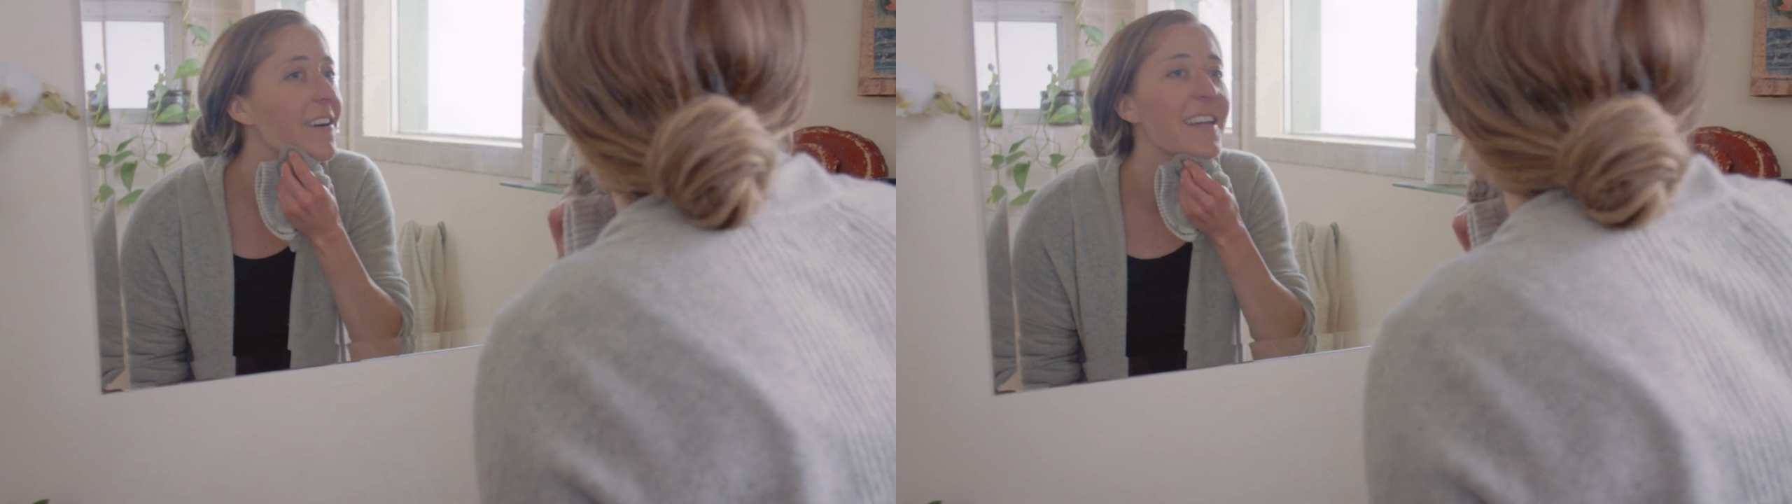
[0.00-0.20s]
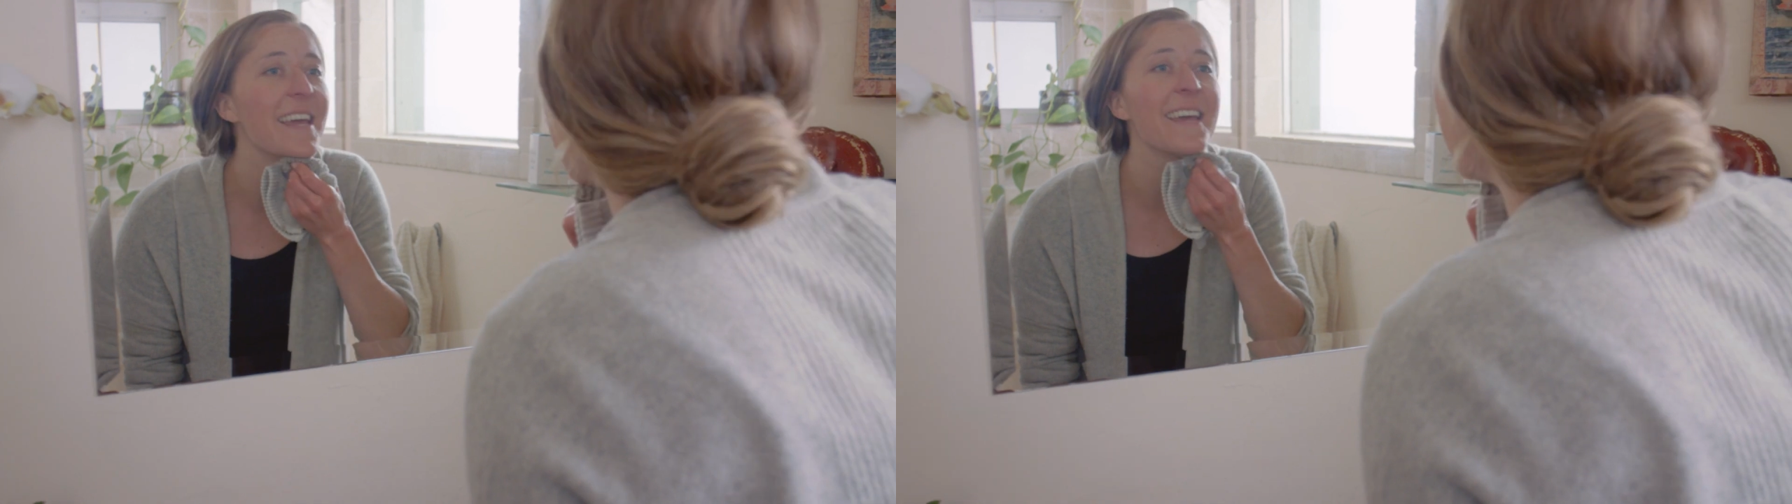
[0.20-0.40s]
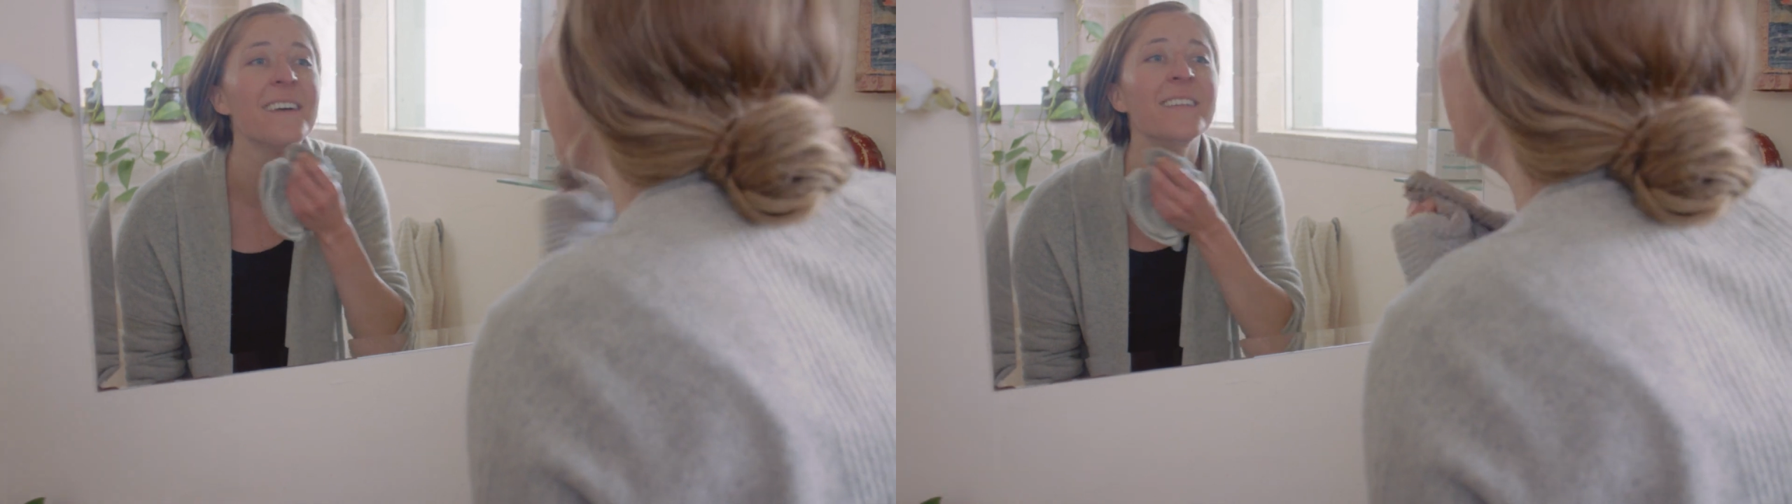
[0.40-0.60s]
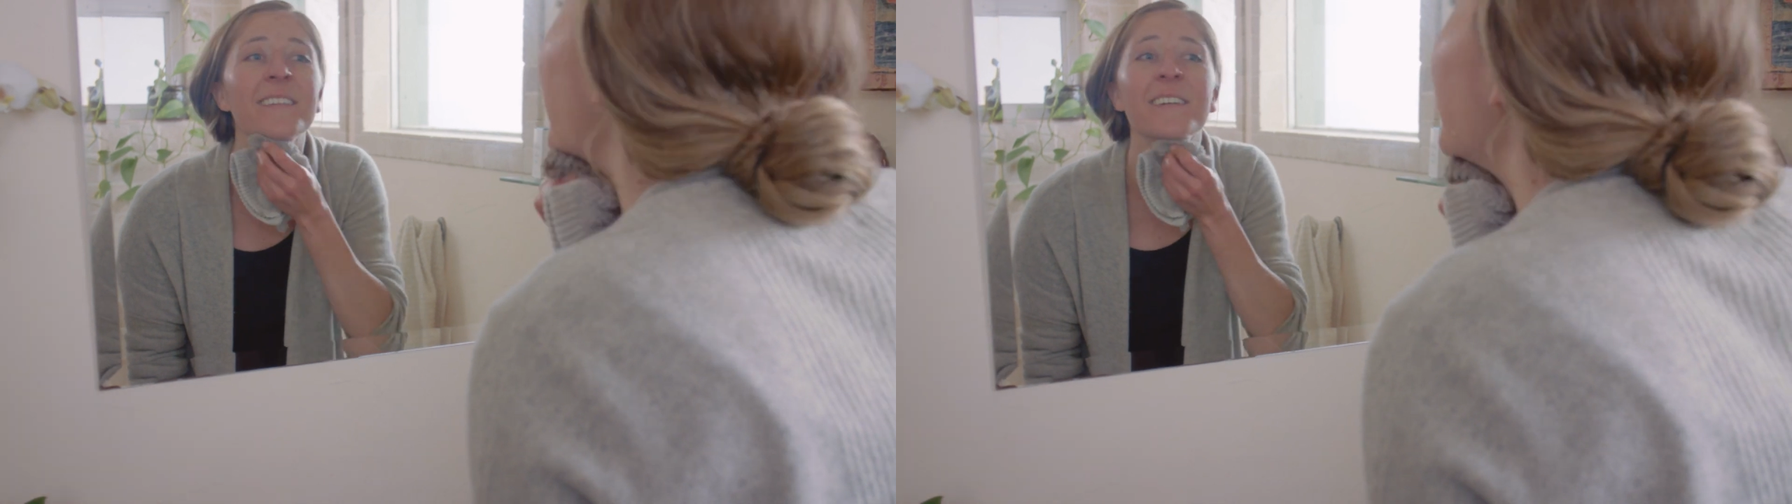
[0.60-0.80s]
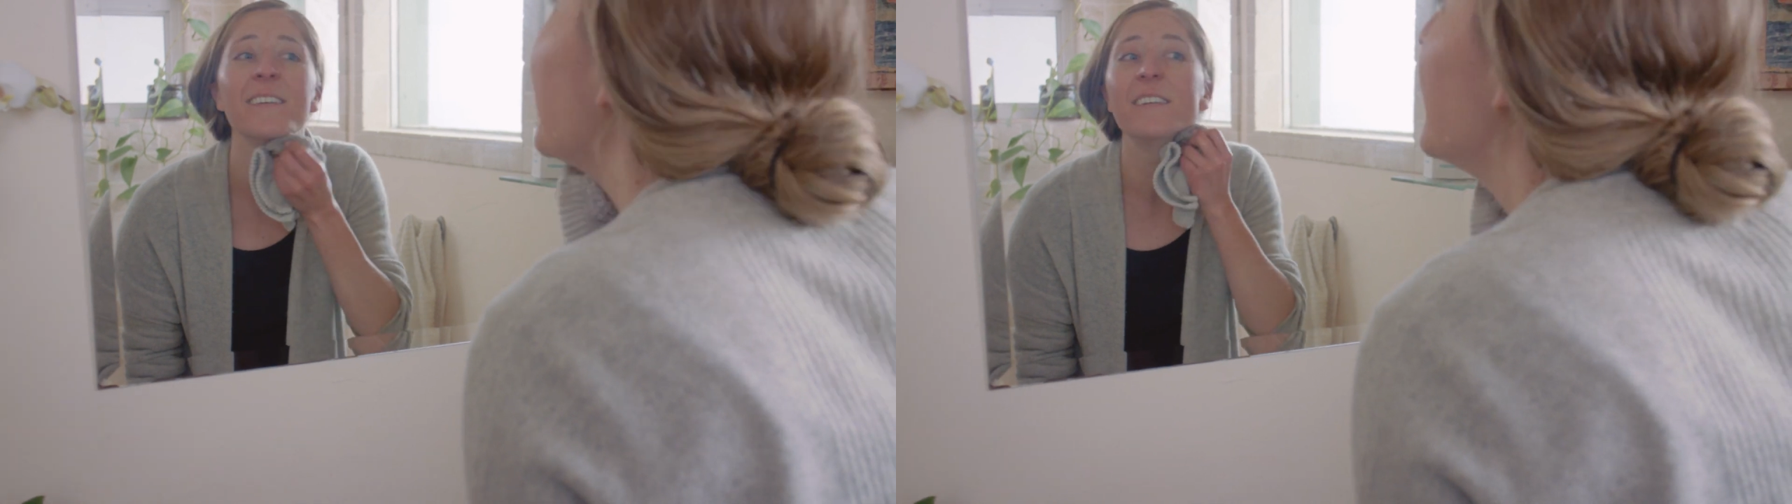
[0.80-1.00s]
on hand.